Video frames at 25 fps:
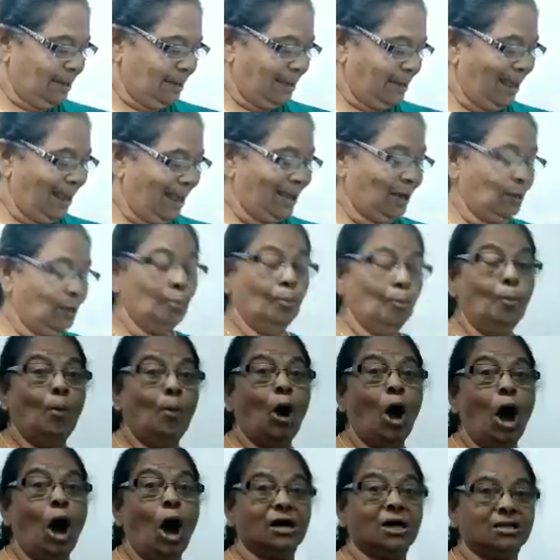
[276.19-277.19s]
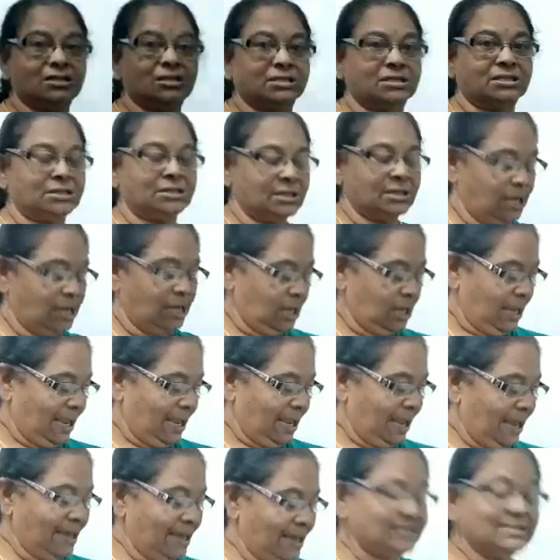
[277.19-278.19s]
Like box,
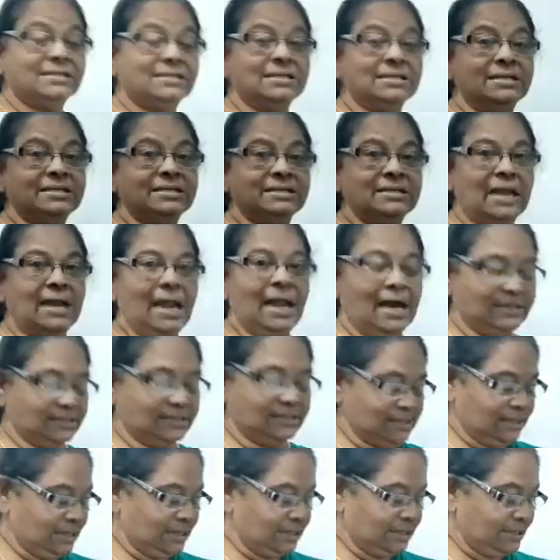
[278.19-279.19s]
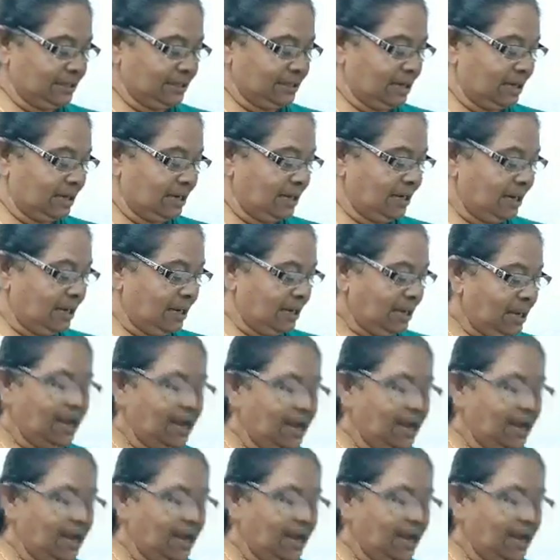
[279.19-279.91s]
x is the last letter